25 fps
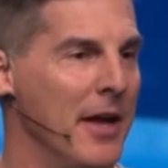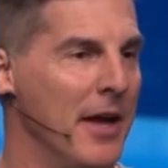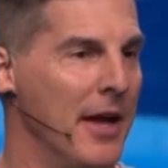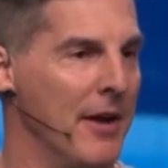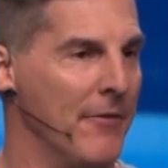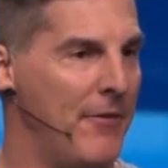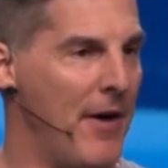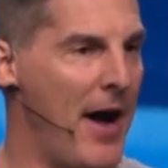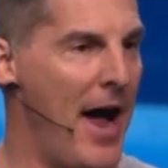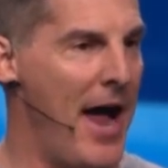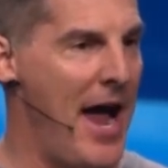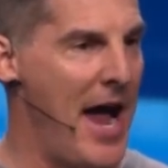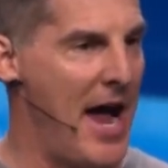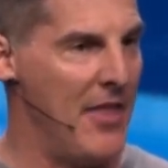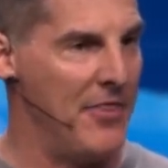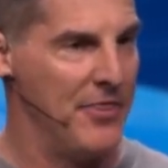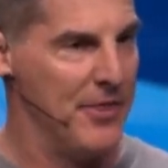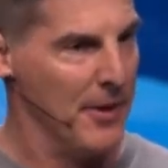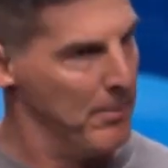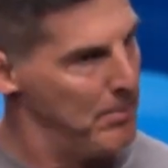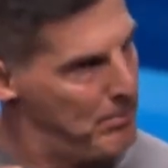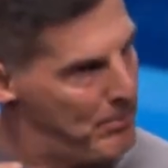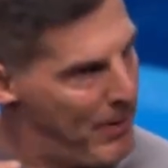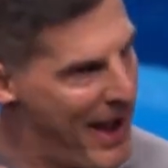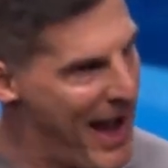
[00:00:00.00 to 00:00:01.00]
if I had
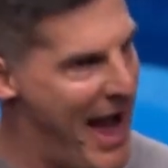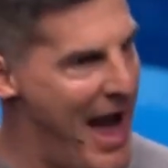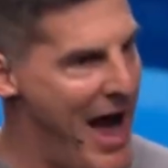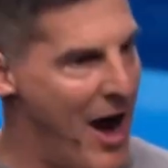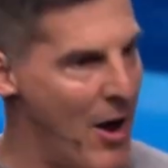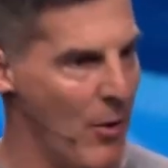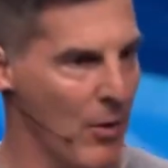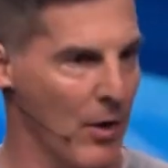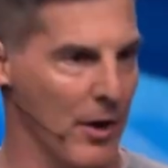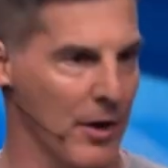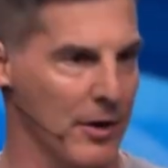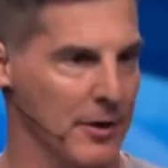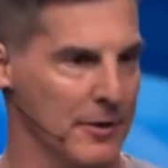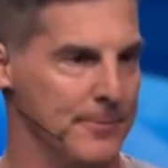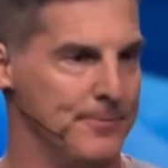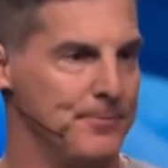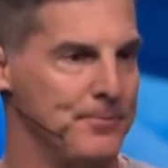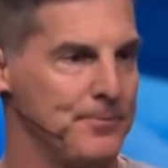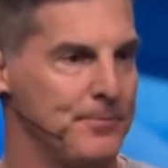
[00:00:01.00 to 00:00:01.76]
the power